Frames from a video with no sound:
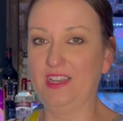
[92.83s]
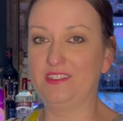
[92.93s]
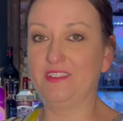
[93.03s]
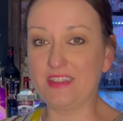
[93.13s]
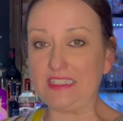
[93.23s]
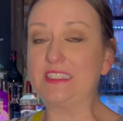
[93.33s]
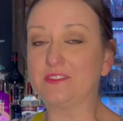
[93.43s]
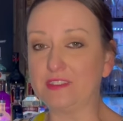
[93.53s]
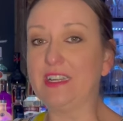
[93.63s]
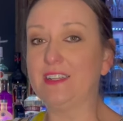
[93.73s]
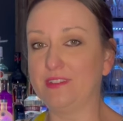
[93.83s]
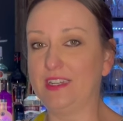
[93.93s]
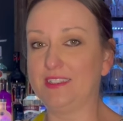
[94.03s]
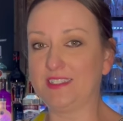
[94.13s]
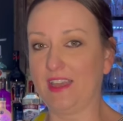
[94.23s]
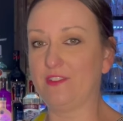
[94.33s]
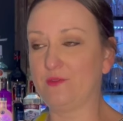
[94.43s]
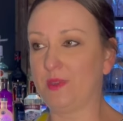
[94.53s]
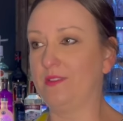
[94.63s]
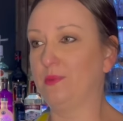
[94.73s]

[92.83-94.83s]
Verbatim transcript: So this is really, really scary for me.